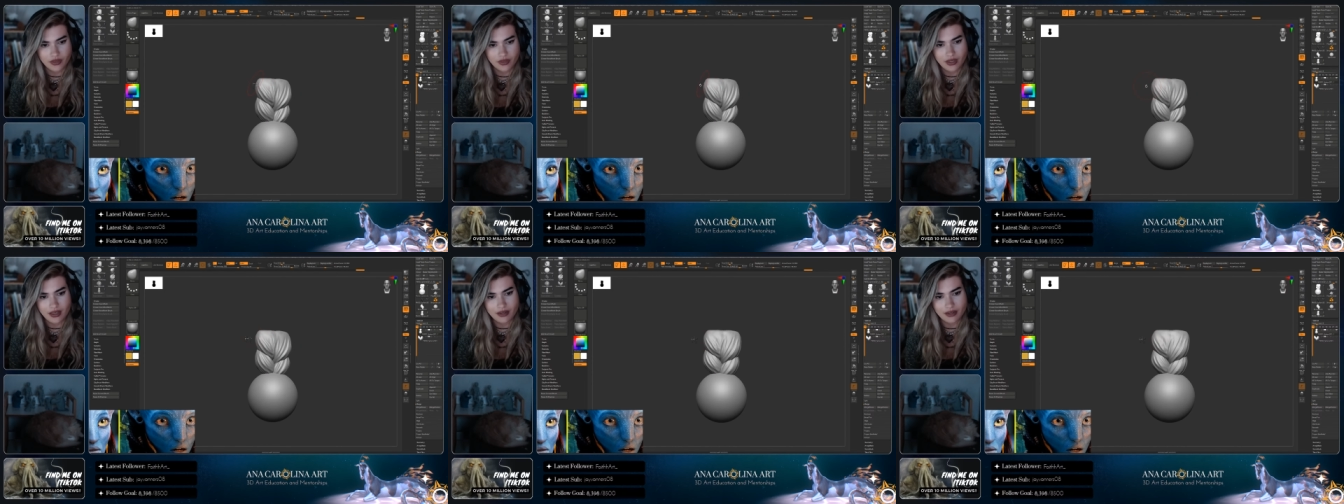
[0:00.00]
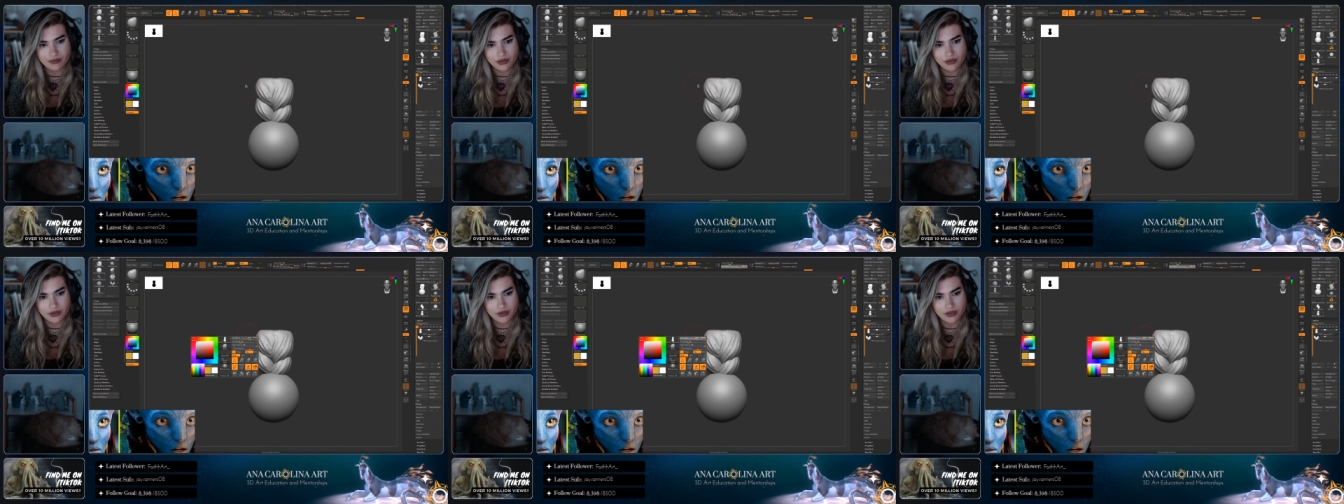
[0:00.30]
God,
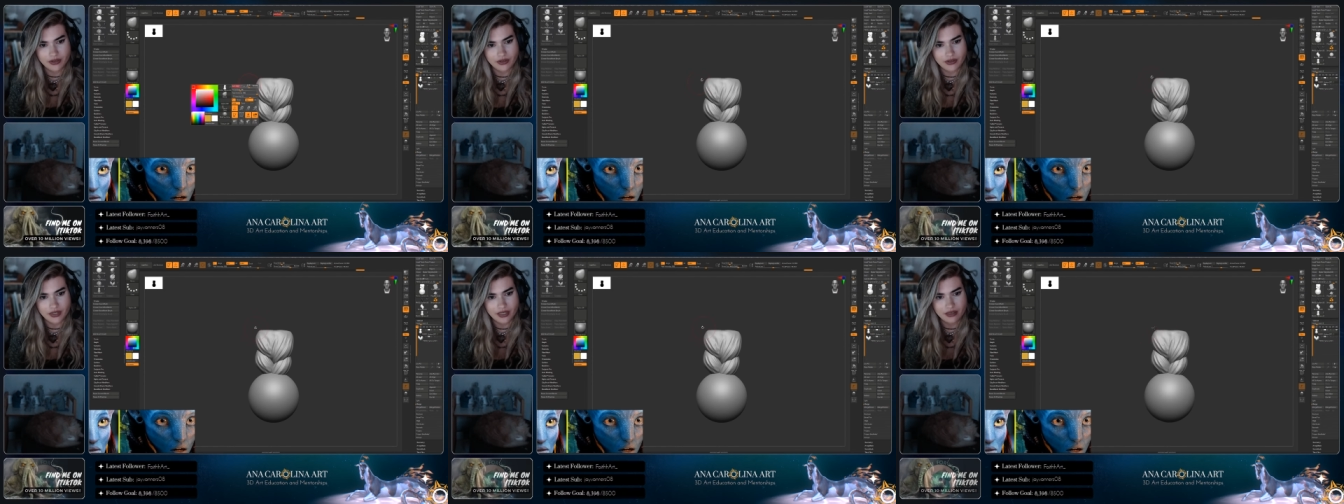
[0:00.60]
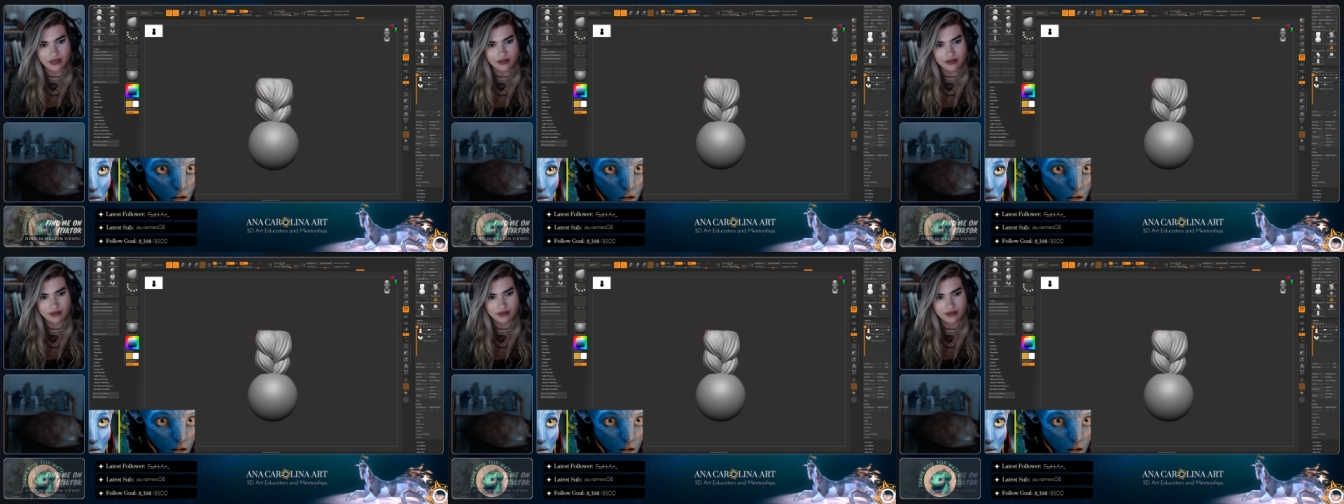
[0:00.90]
I'm so
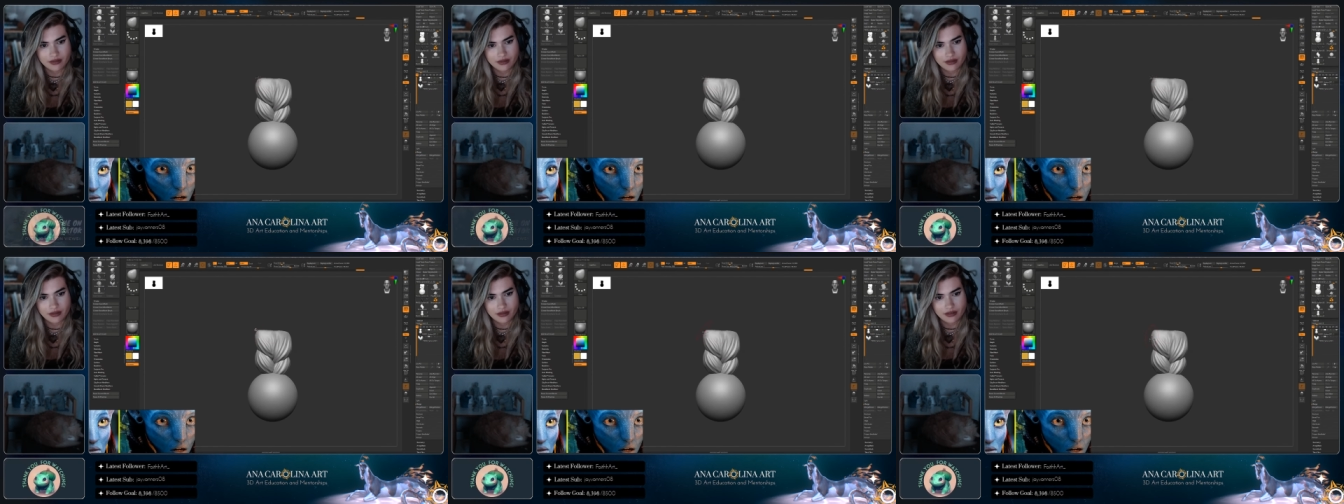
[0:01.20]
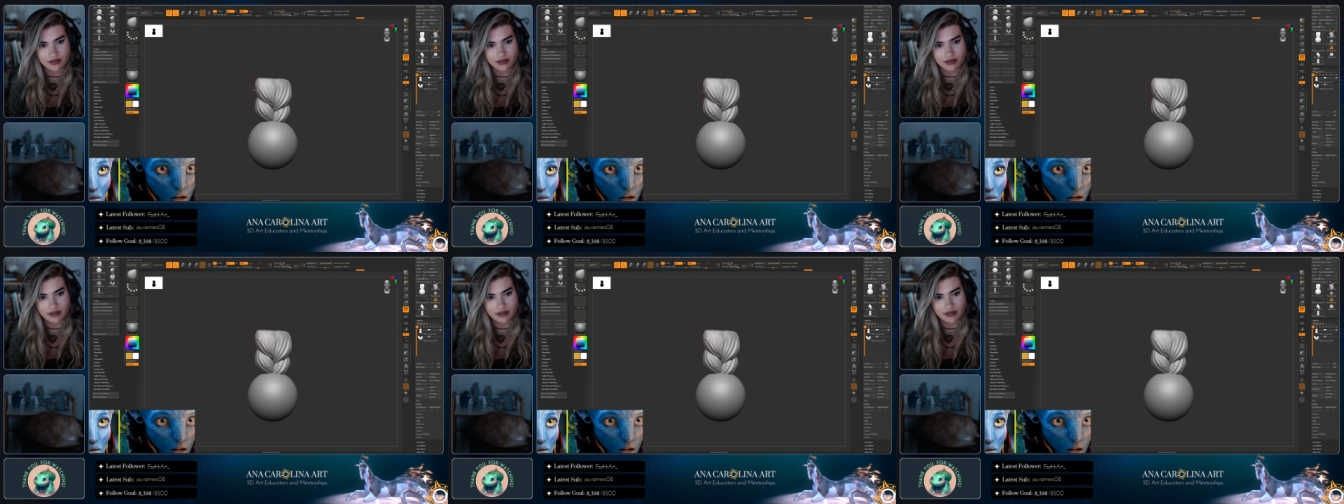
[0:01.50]
hungry.
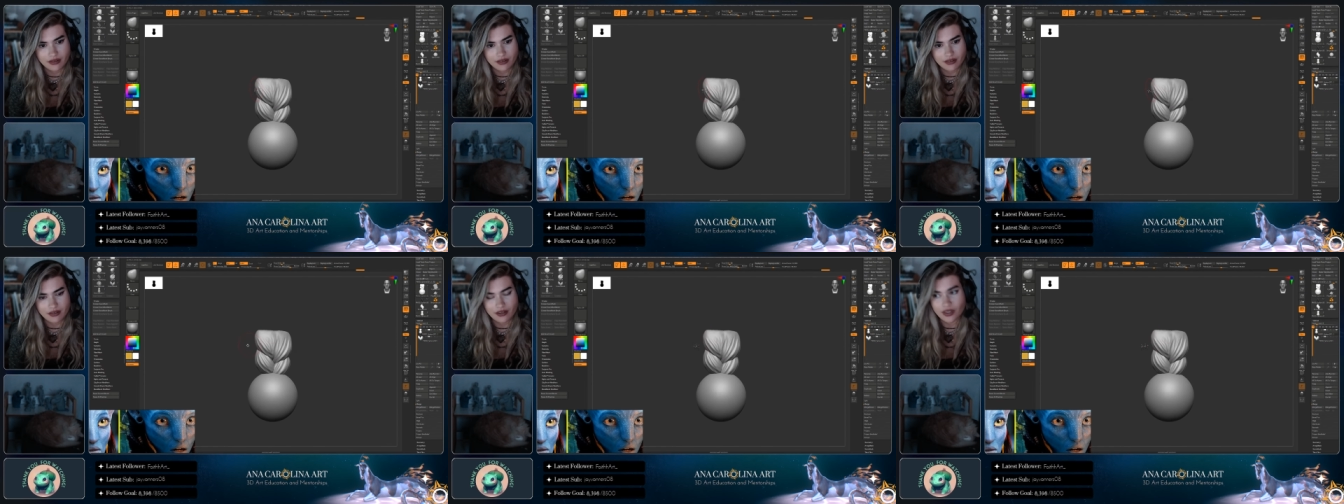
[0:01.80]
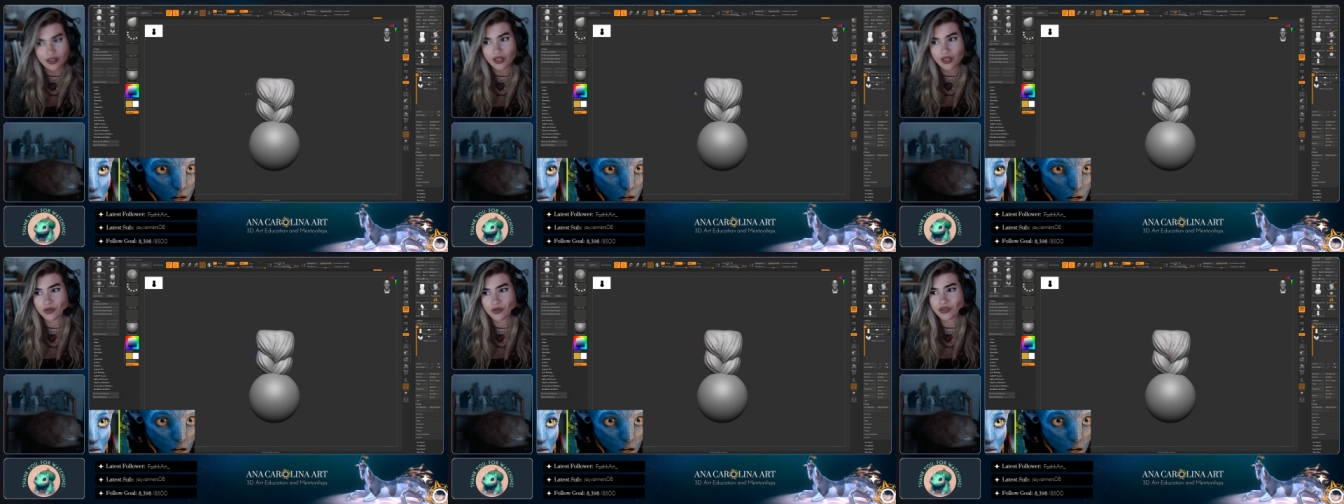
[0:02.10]

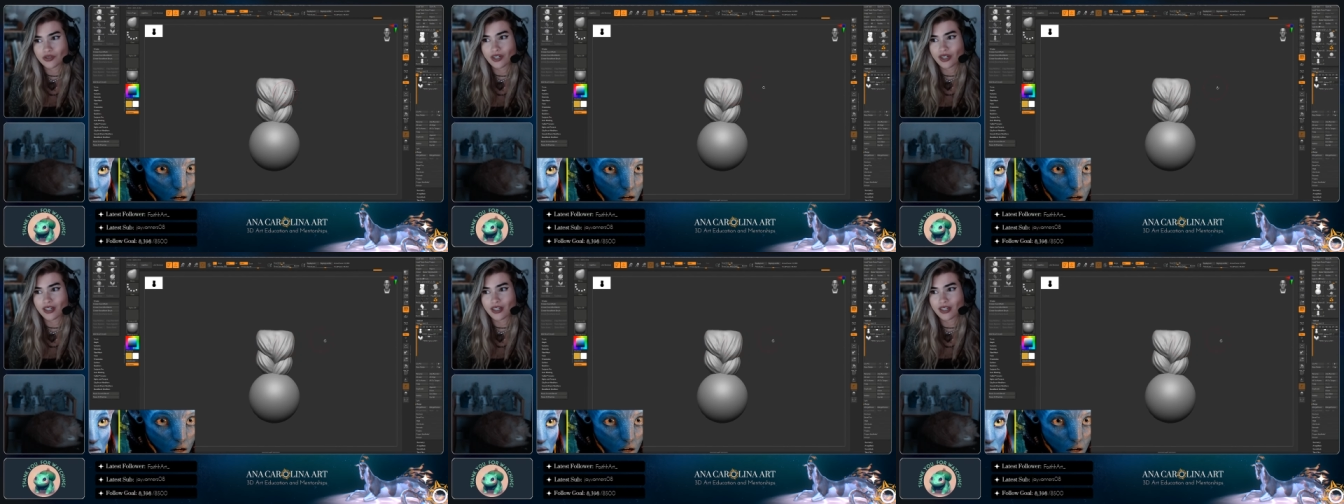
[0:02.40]
I'm just